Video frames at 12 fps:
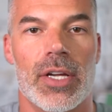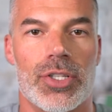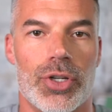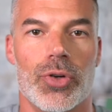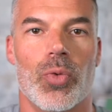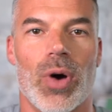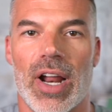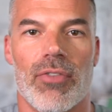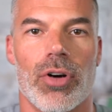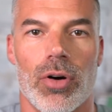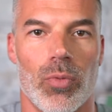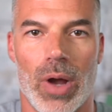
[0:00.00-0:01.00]
to
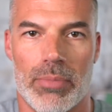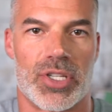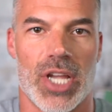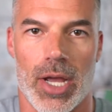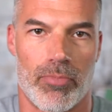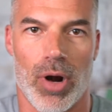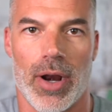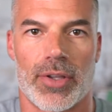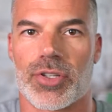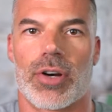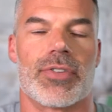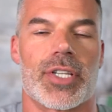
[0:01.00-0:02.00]
whatever website, product,
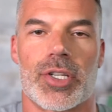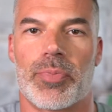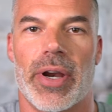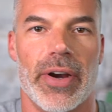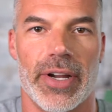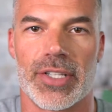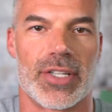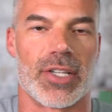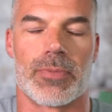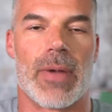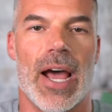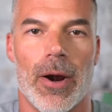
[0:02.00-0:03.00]
service, experience,
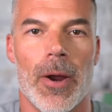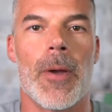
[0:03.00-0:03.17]
doesn't matter.